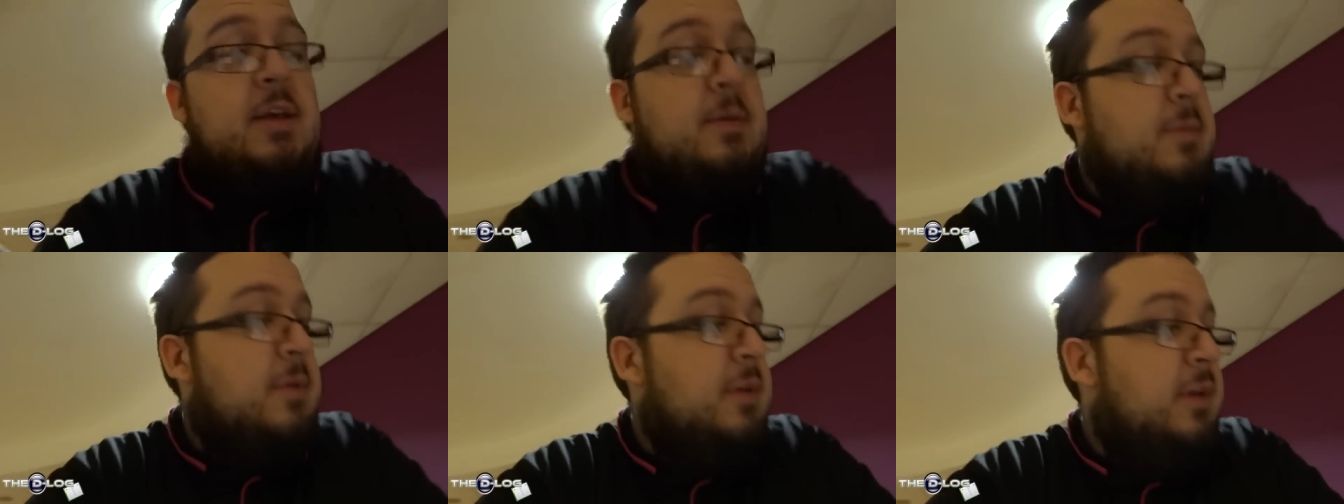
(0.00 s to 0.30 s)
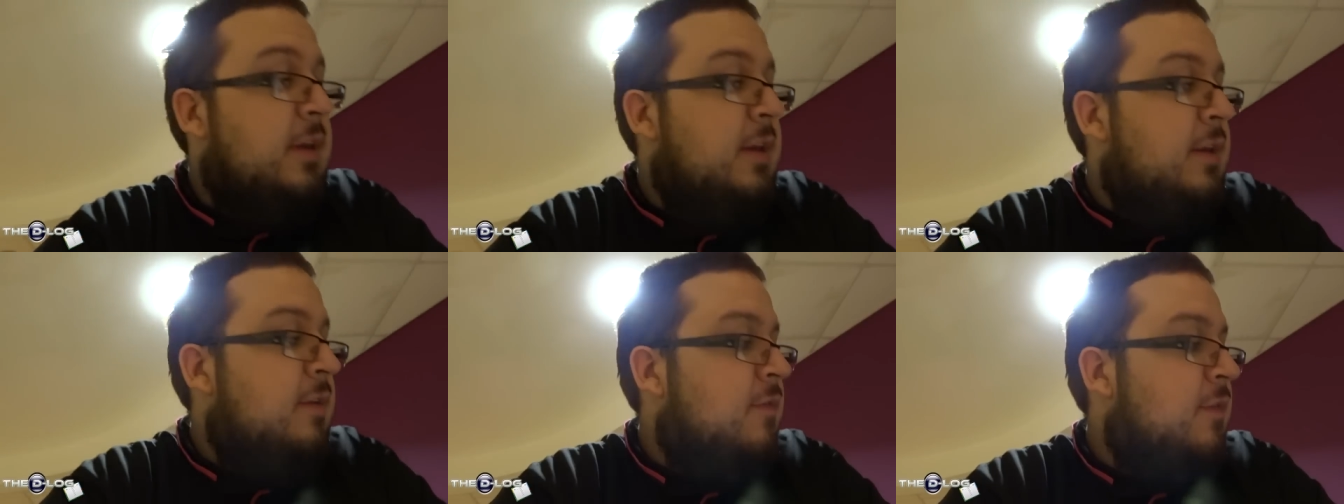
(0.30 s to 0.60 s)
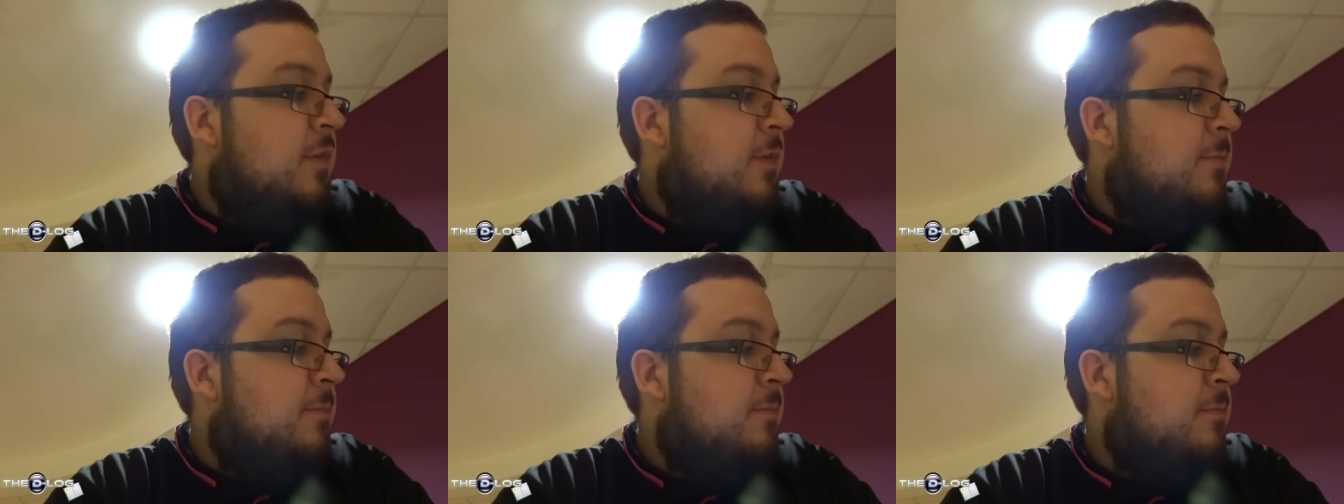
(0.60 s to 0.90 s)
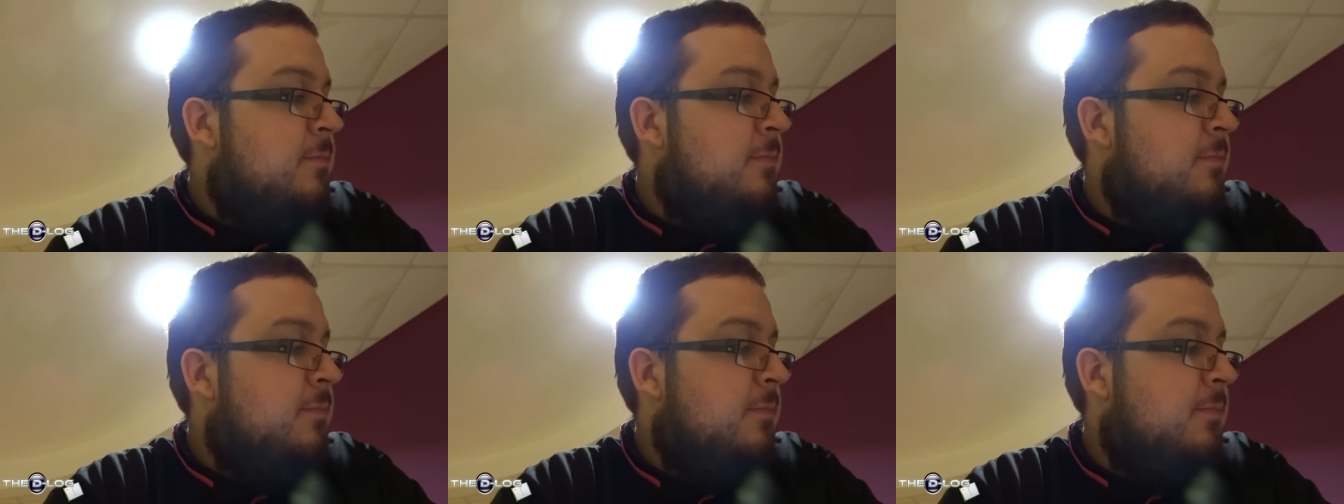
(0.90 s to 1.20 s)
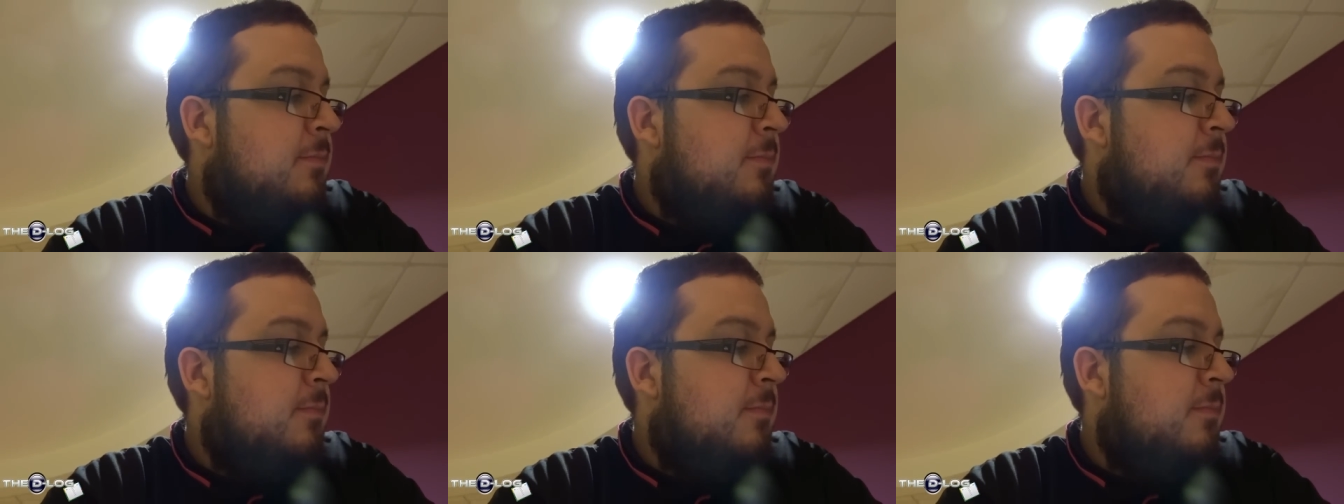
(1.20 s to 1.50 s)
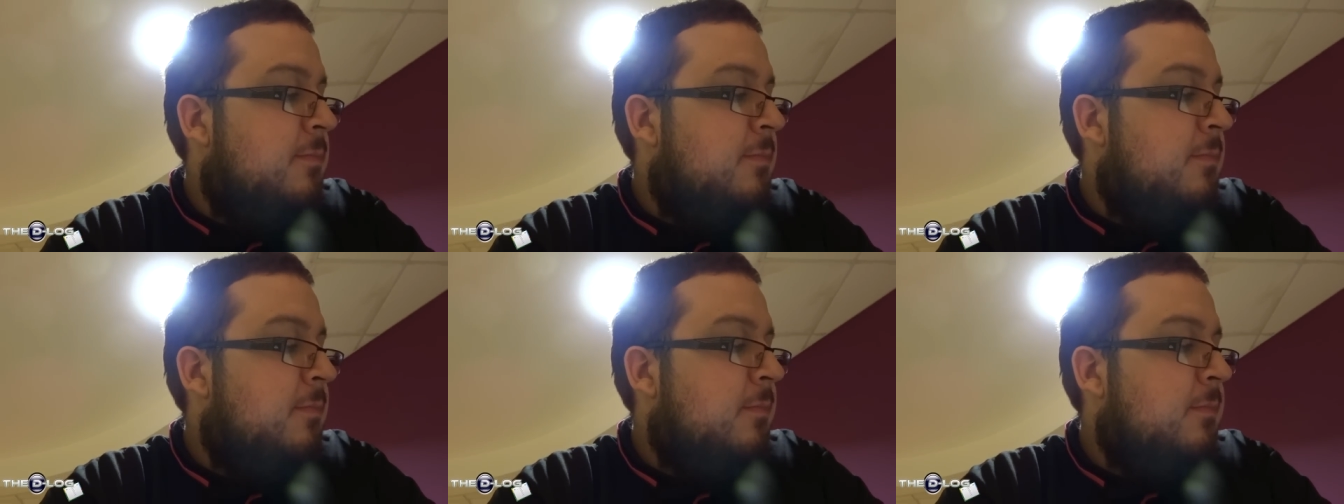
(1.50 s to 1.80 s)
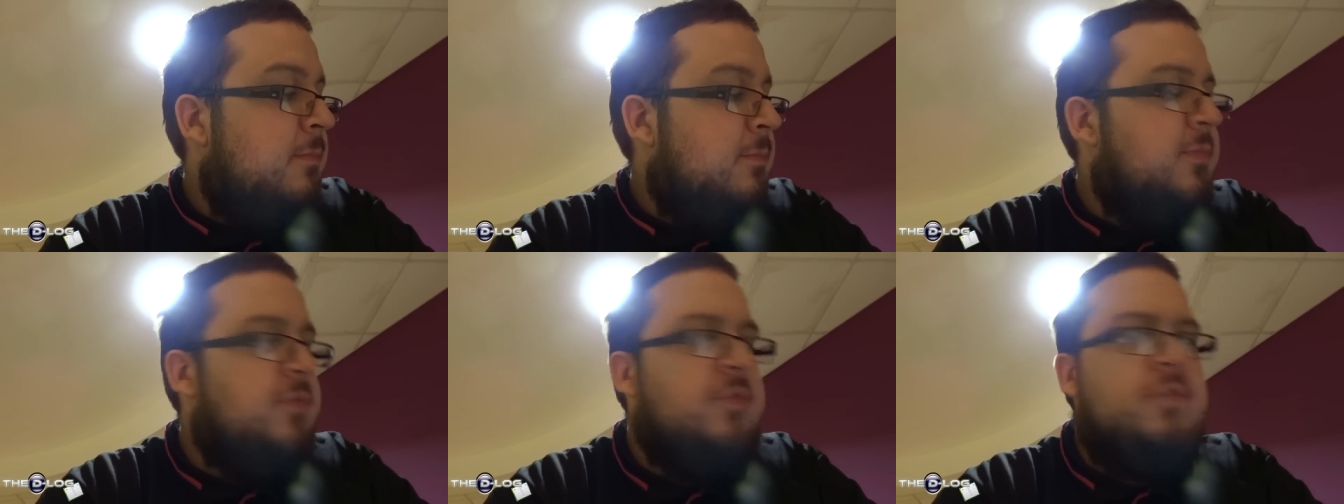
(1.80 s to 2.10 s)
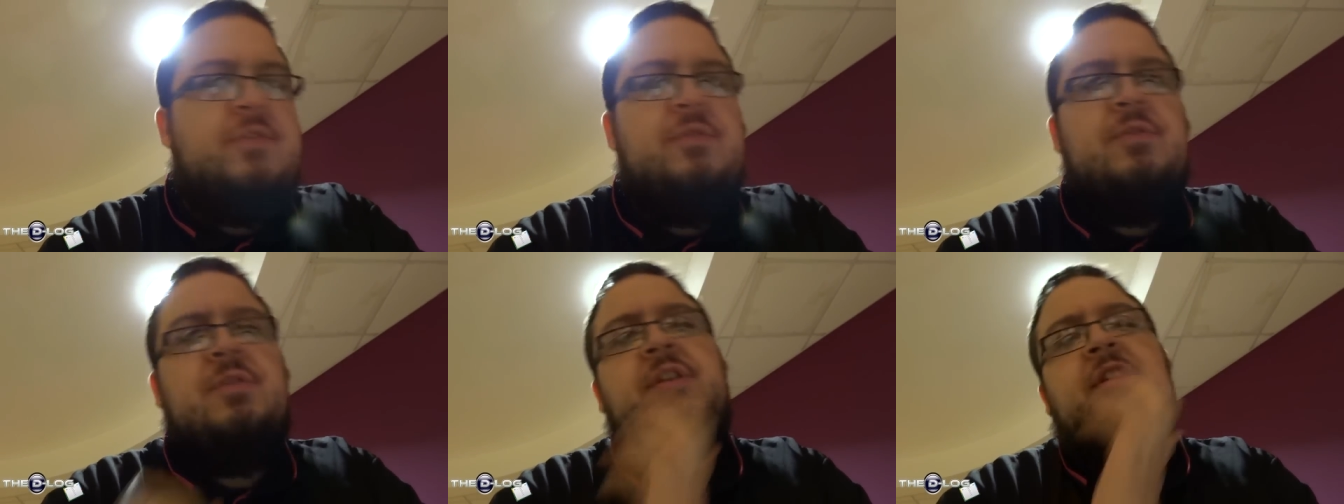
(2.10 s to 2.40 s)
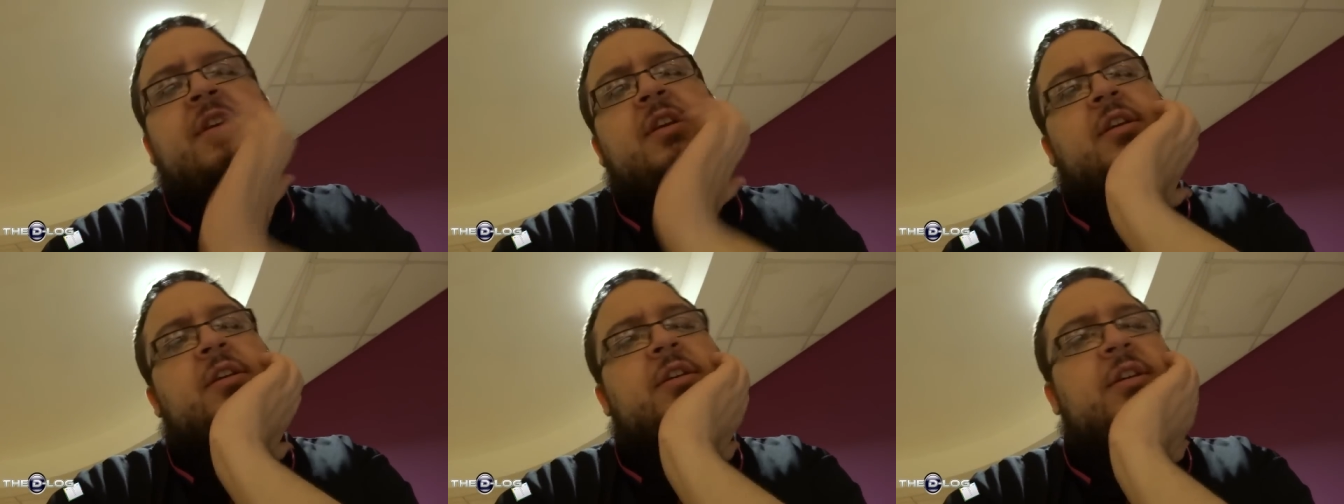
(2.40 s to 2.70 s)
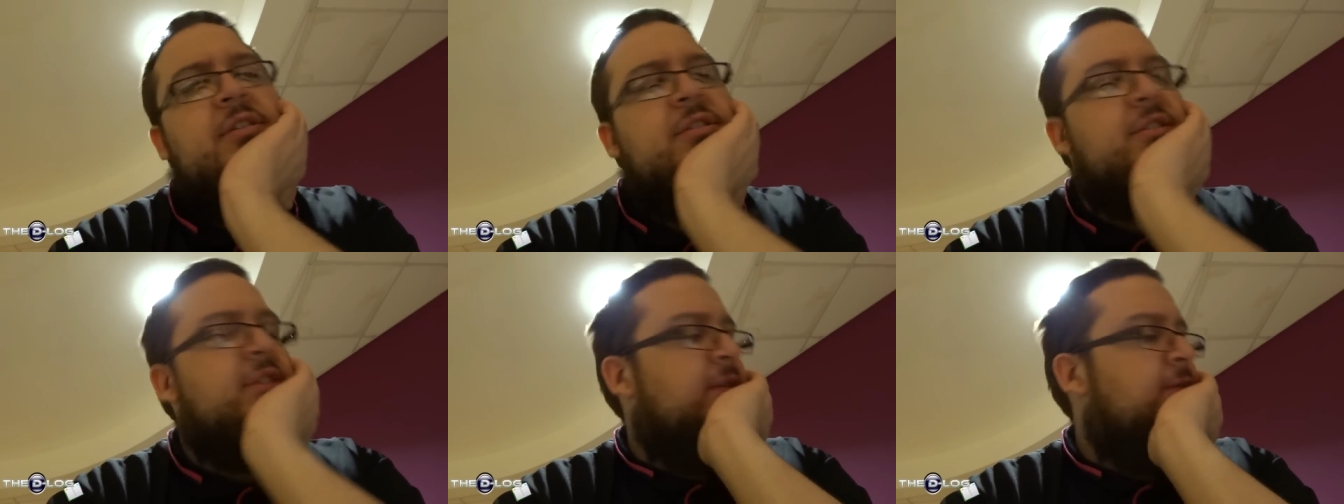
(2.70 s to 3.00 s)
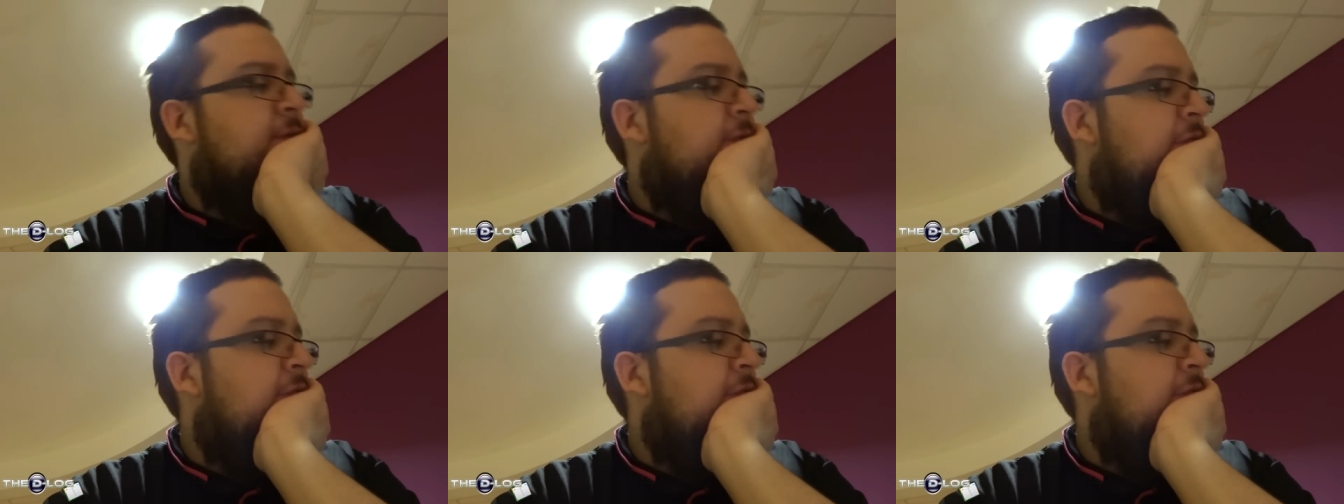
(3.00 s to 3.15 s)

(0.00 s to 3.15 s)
But yeah, um, just looking at content